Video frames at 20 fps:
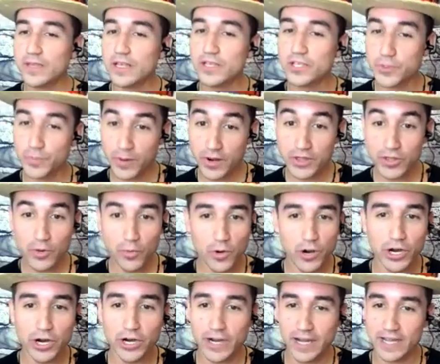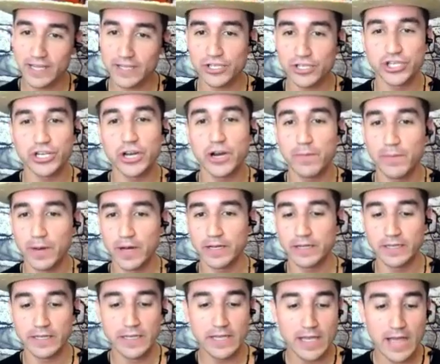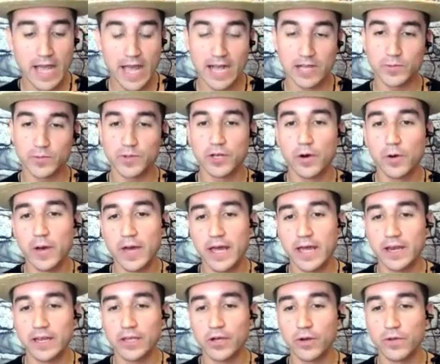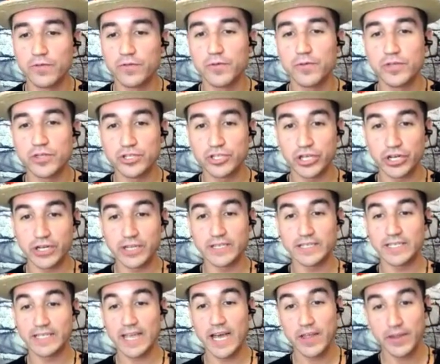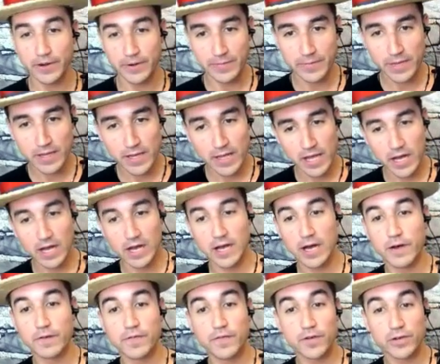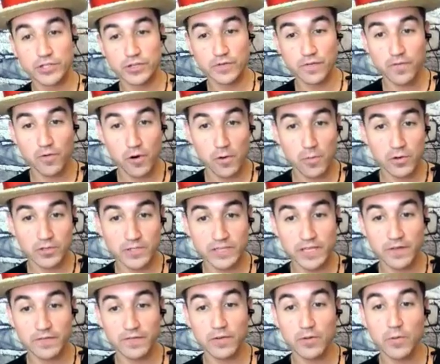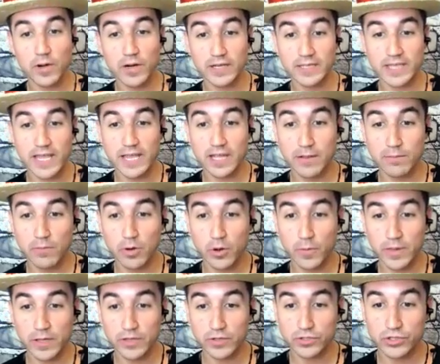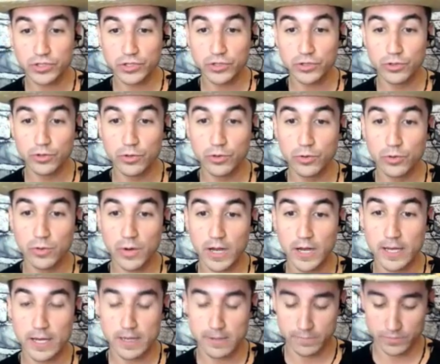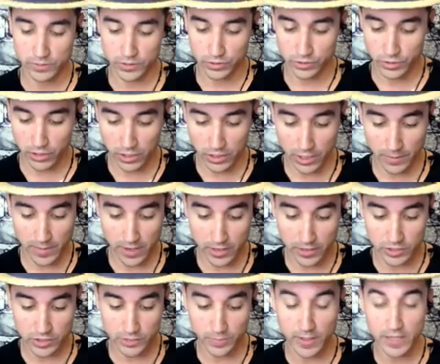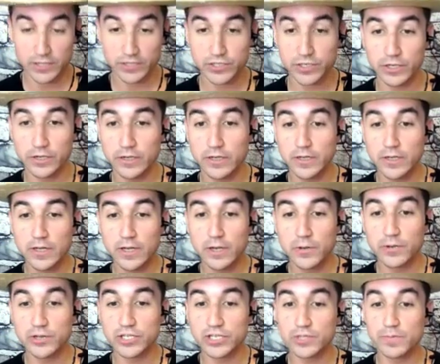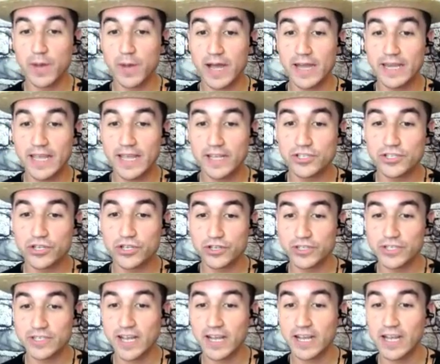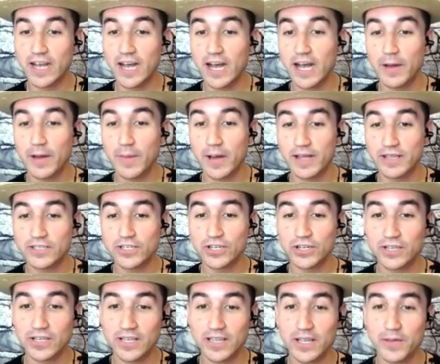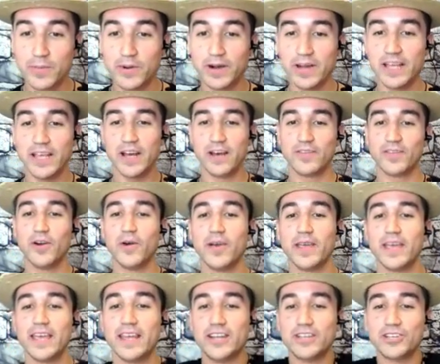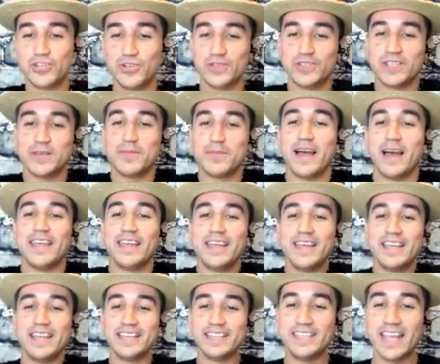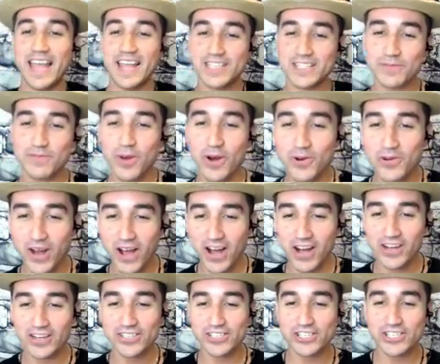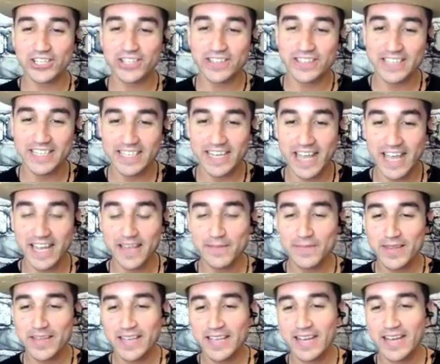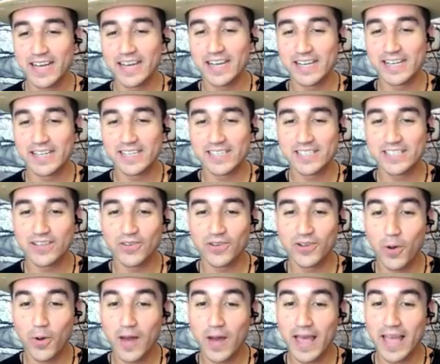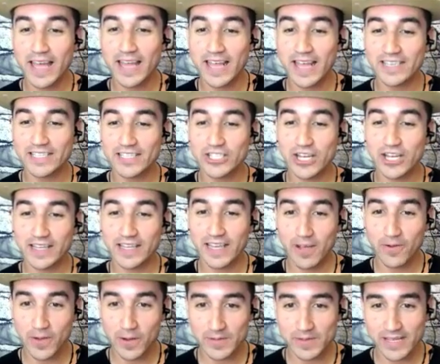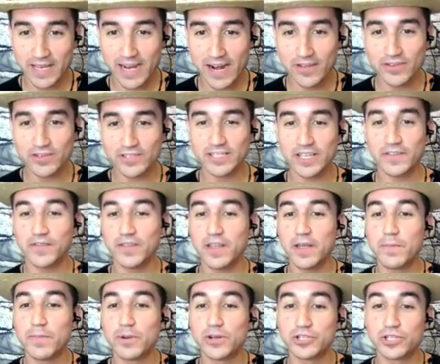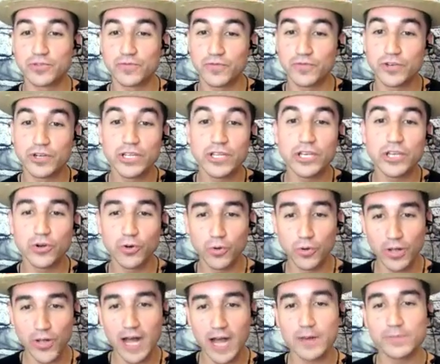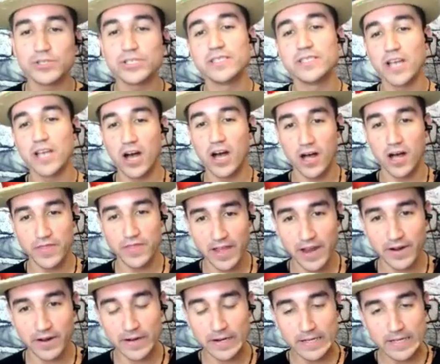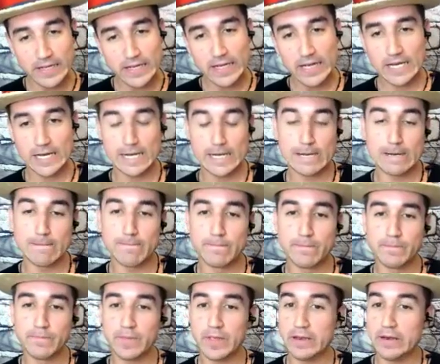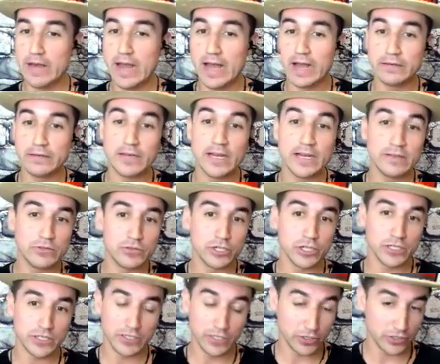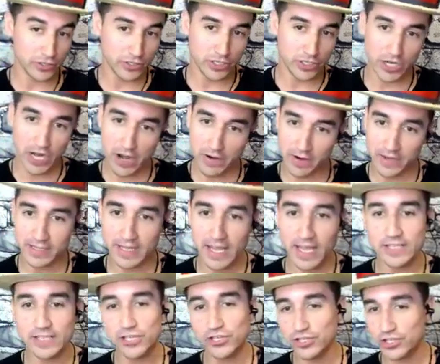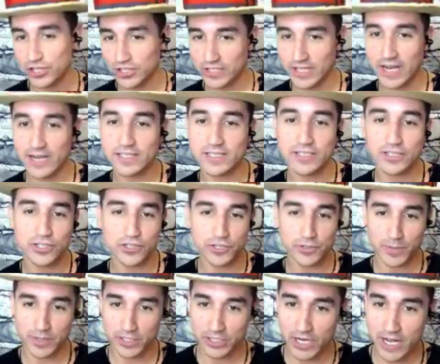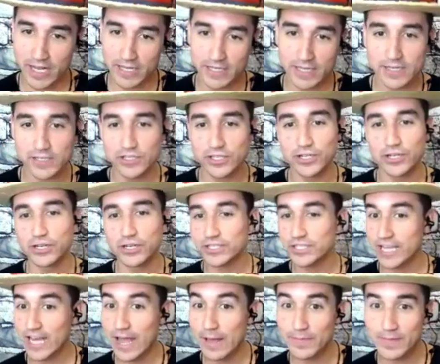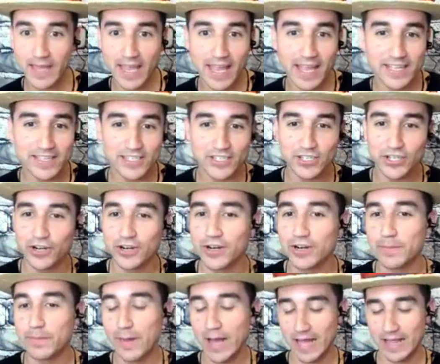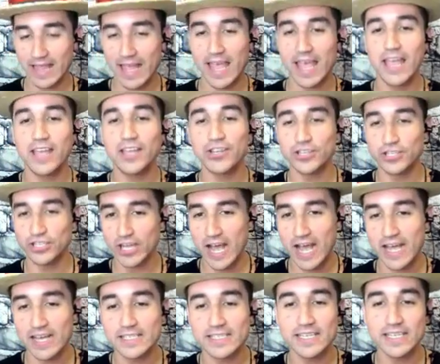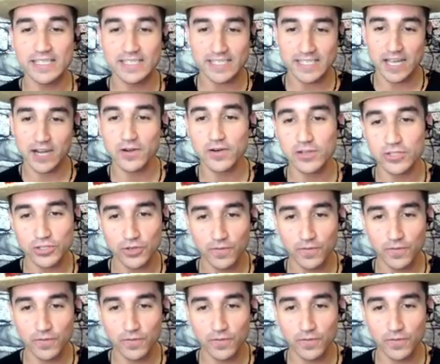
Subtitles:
Spread the word, hit the share button as we go ahead and go through this journey together. First and foremost, definitely want to take a moment to talk about our sponsor, which is mydanceshirts.com. I took the liberty of going ahead and choosing my dance mode on shirt today. So go ahead and check that website out. There's definitely a bunch of really cool options on there. And not just as generic dance. There's your salsas, your bachatas, your tap dance, your ballet, your jazz, etc.